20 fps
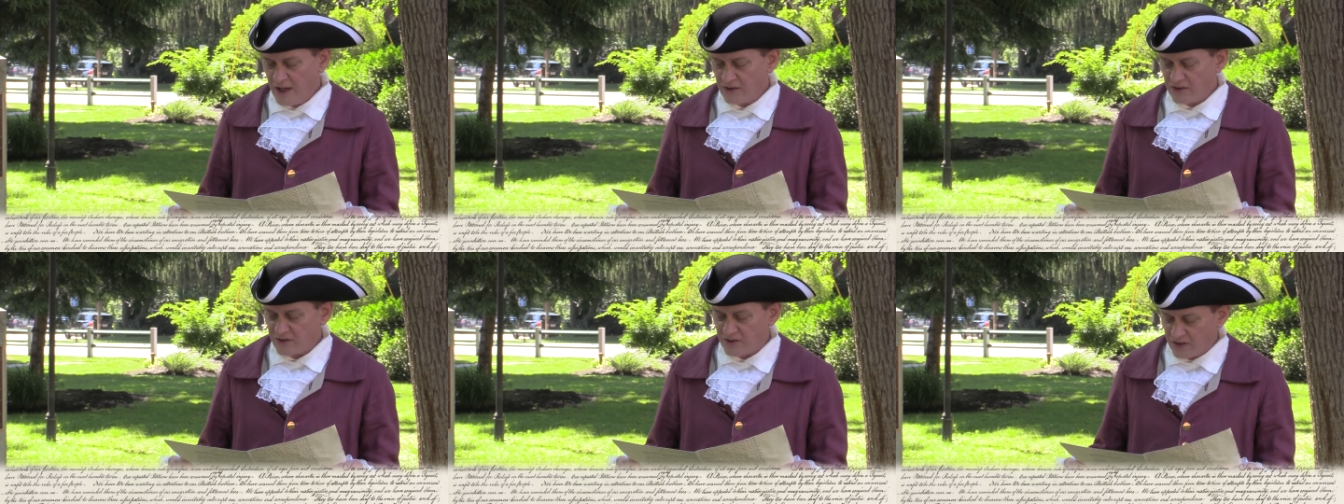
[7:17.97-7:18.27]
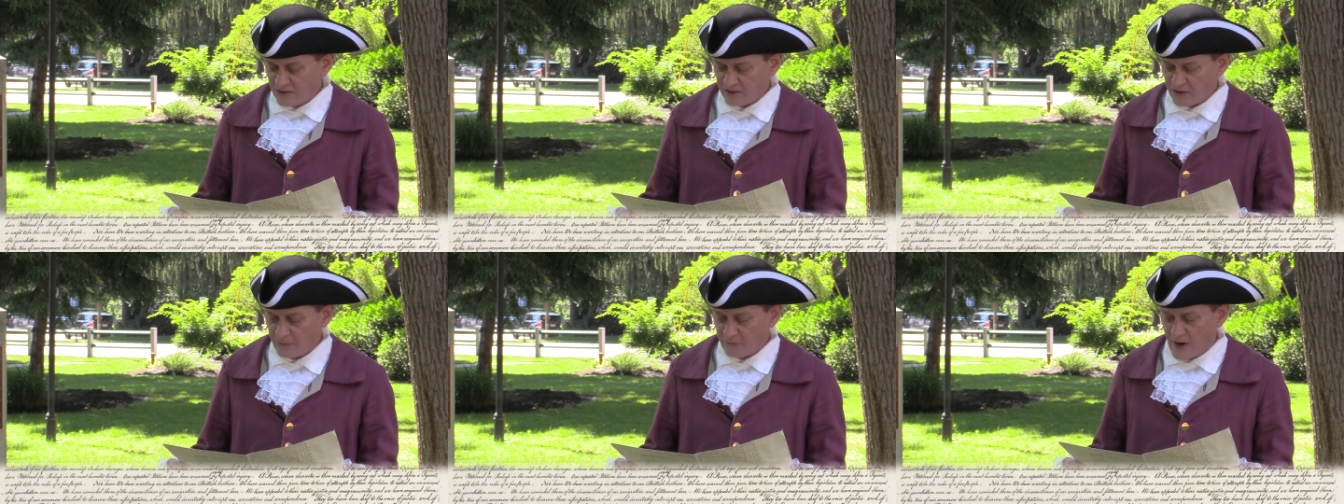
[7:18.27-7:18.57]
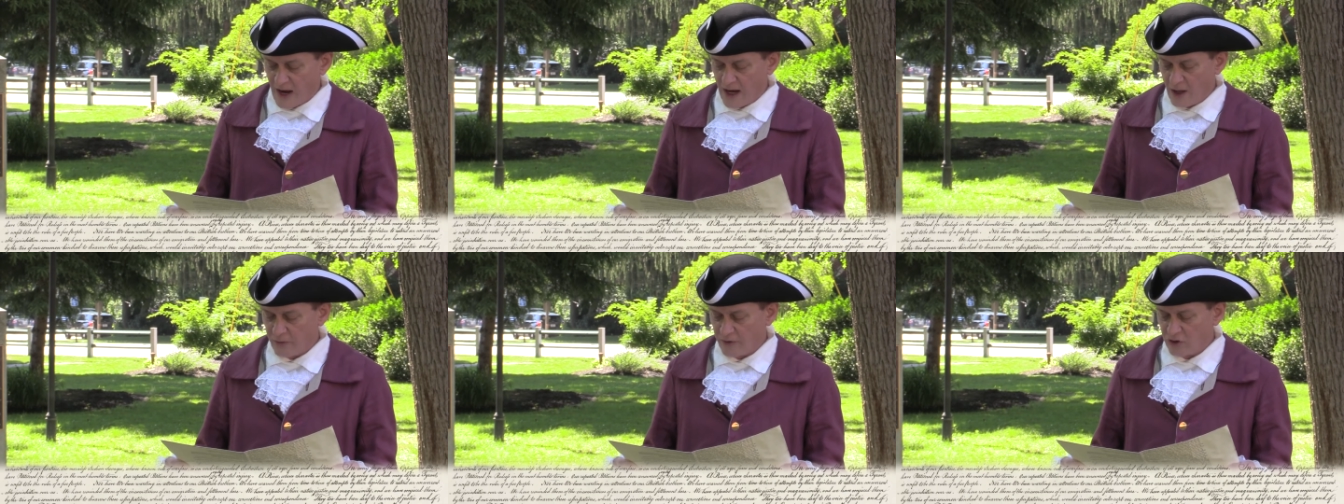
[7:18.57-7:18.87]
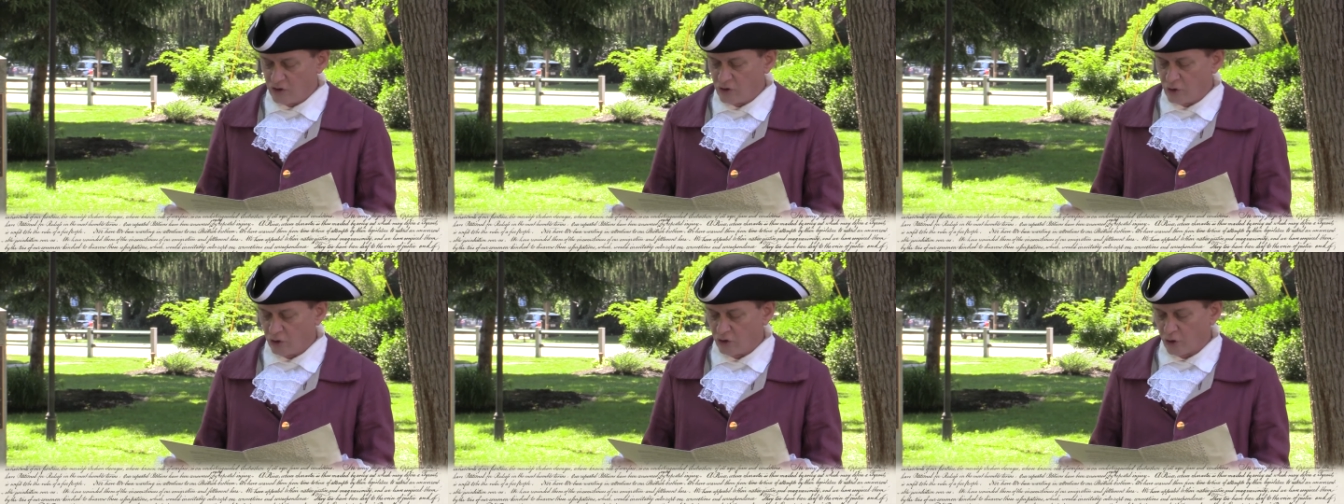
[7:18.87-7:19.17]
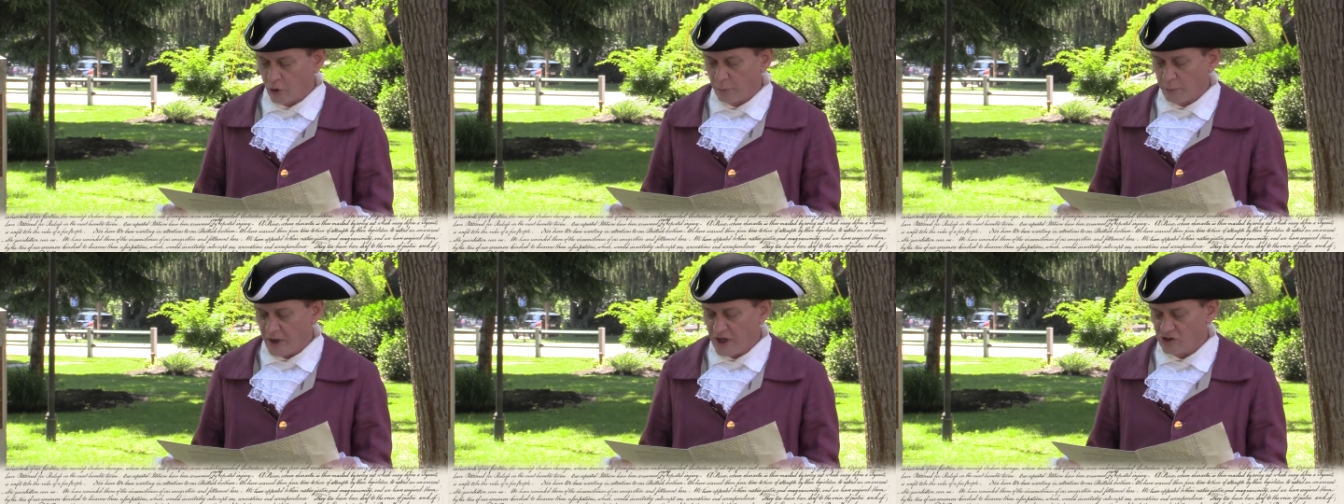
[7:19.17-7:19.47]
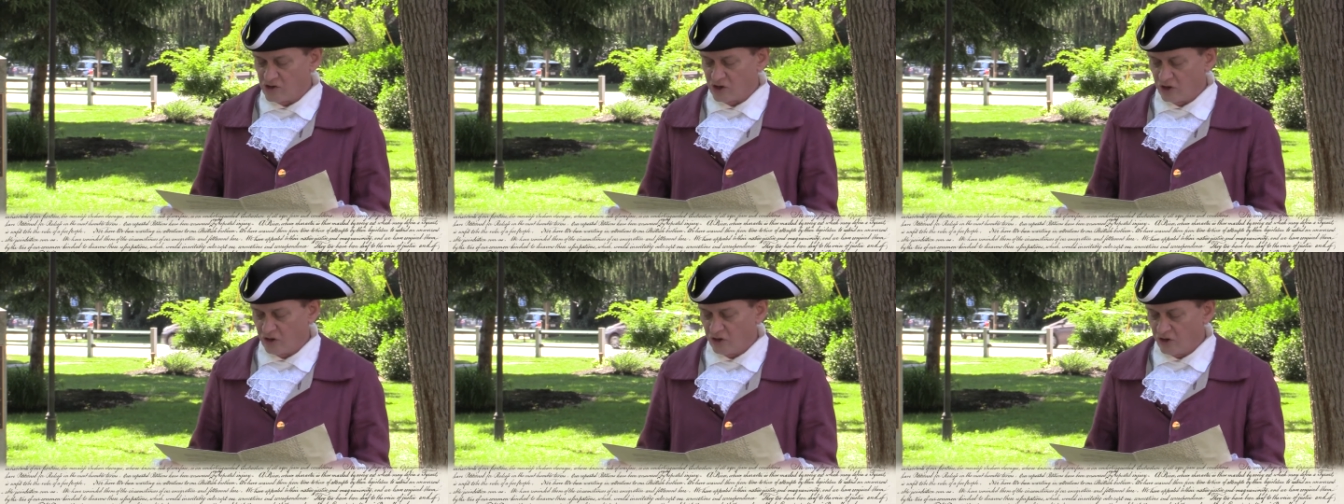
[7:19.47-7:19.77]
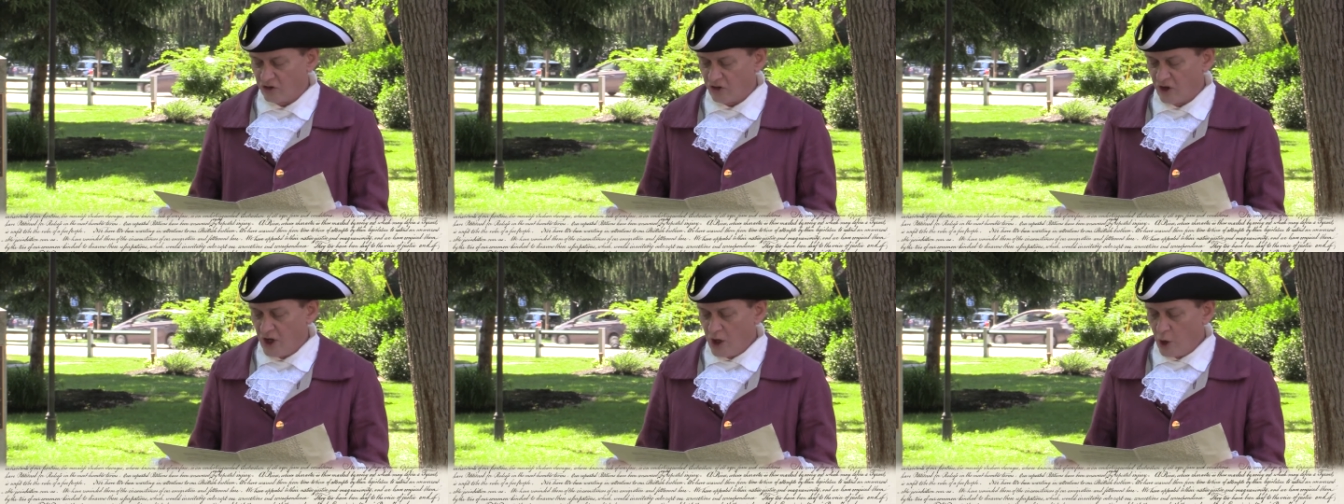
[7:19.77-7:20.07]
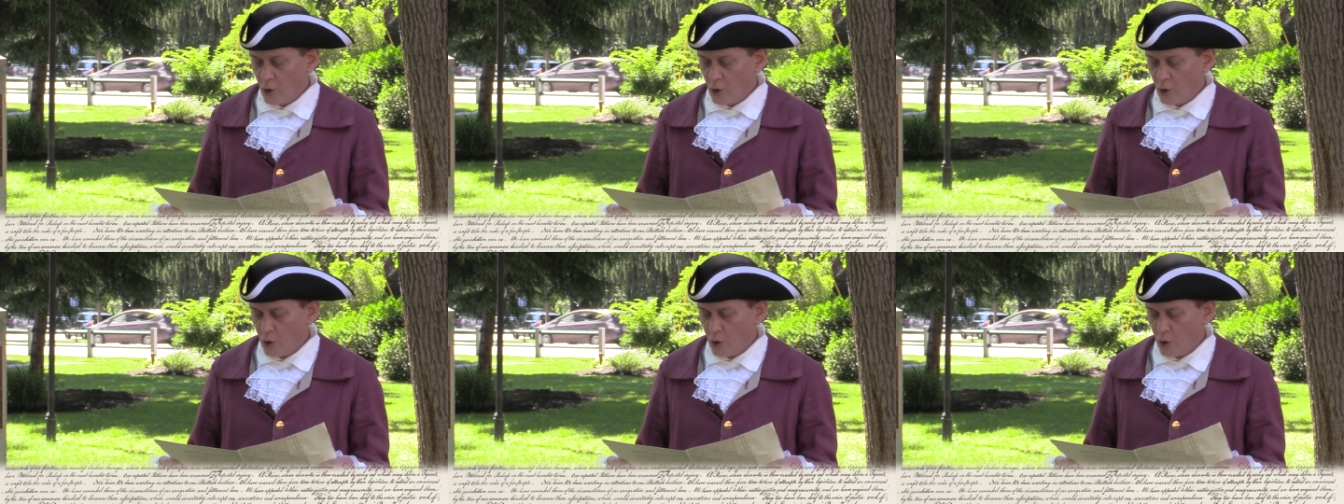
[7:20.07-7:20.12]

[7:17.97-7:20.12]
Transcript: to disavow these usurpations,